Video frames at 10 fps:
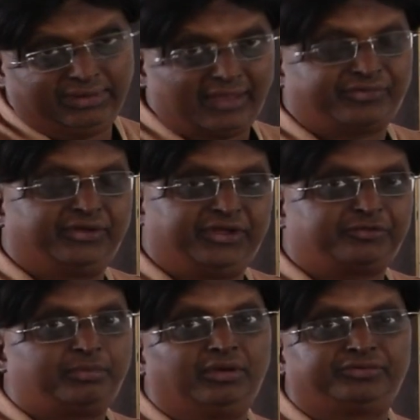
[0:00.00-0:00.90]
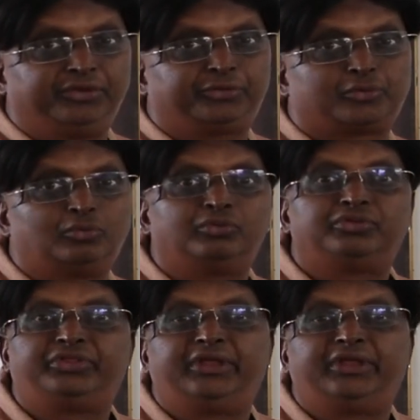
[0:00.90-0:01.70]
yes, it is passing through